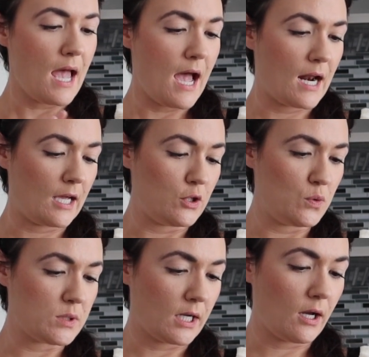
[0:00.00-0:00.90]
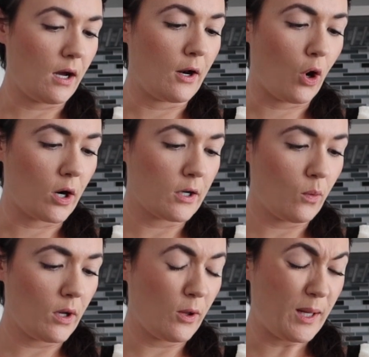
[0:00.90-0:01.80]
and I use like an argan
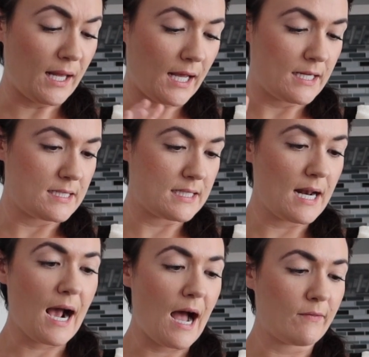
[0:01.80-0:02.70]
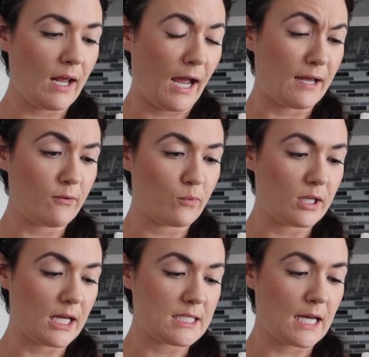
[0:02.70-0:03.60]
oil, and I didn't have any. I
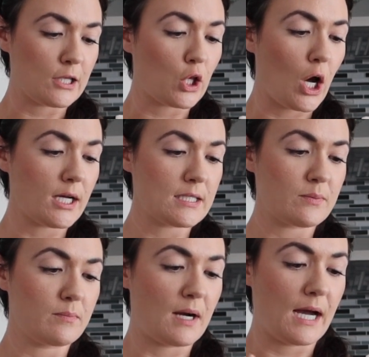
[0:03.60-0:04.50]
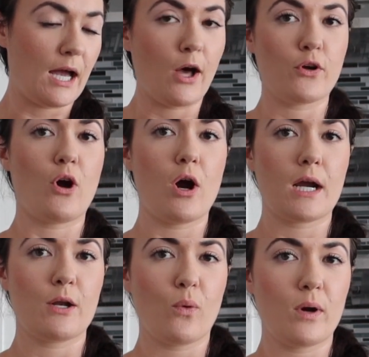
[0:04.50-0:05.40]
realized I had lost my other
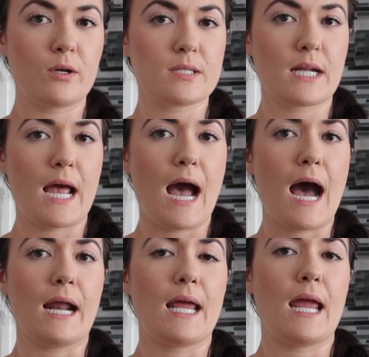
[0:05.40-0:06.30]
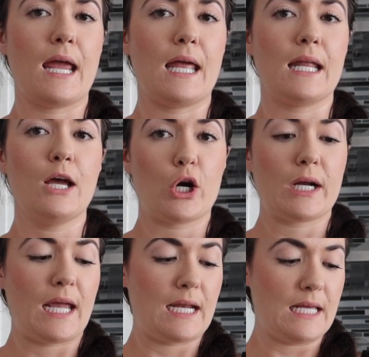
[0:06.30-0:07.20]
argan oils that I had in
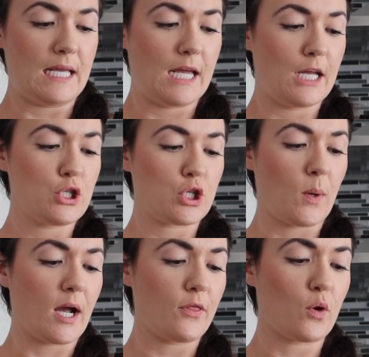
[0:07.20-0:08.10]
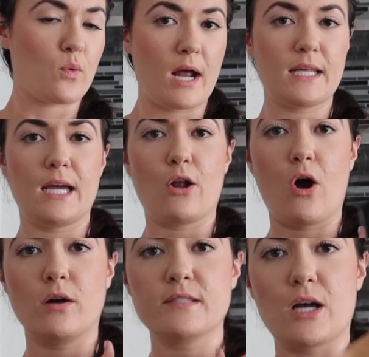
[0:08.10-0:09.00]
Hurricane Ian. So I got the Redken
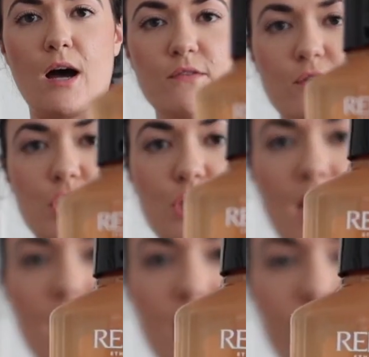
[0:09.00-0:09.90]
All Soft version.